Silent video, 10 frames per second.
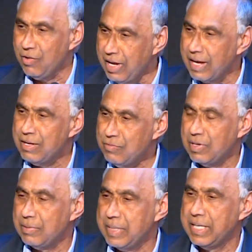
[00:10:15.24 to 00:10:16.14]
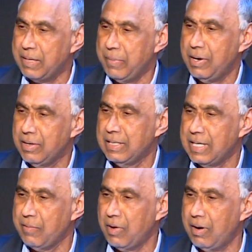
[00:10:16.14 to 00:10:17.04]
okay. Well, being an
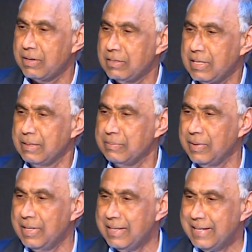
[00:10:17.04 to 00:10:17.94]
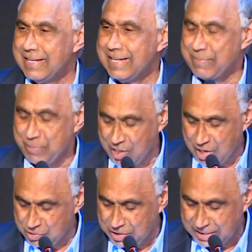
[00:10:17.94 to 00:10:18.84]
American, I have a hard time
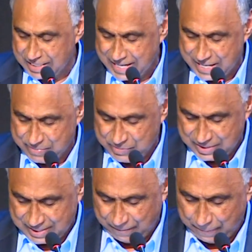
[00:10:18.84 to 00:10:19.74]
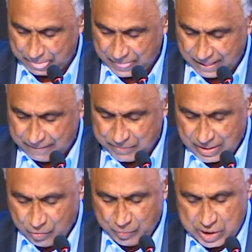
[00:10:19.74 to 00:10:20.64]
pronouncing the names,
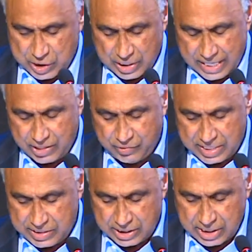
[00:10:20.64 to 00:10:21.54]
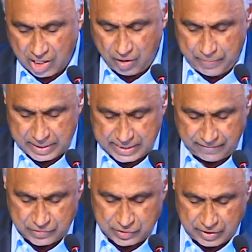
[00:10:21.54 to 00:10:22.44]
which addressed the development
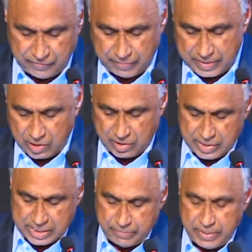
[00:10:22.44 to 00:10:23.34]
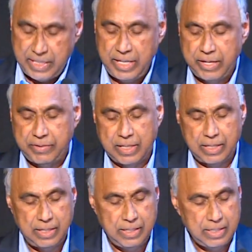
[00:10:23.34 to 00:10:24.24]
deficit for minorities in many
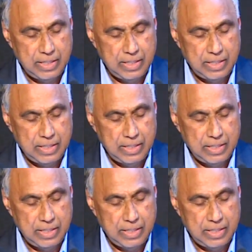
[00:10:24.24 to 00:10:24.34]
areas